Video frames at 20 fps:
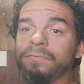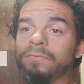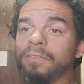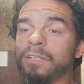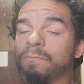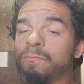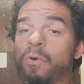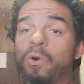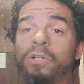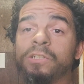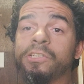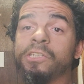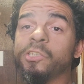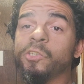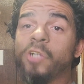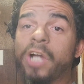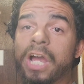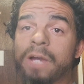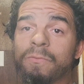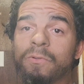The more
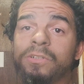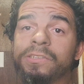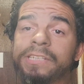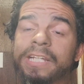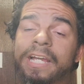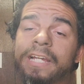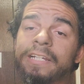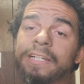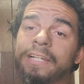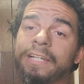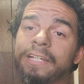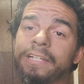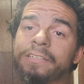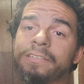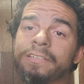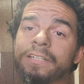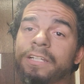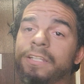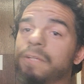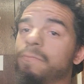subscribers I
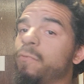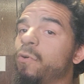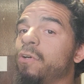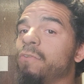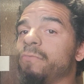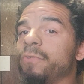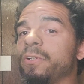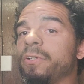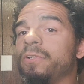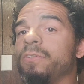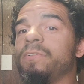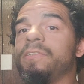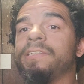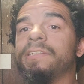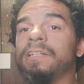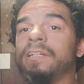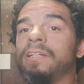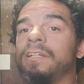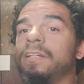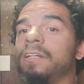get and the more
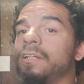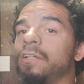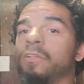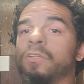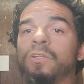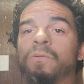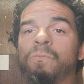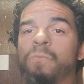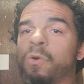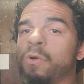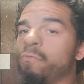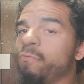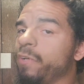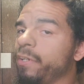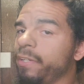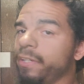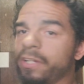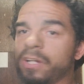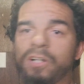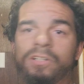views, the more
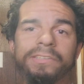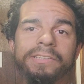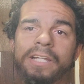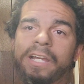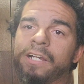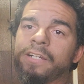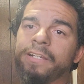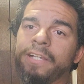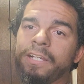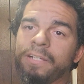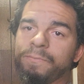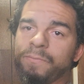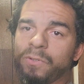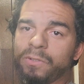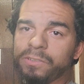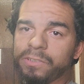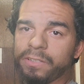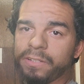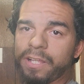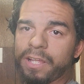videos I keep
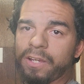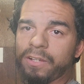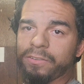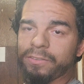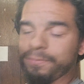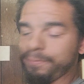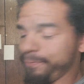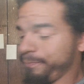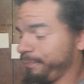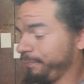pushing out.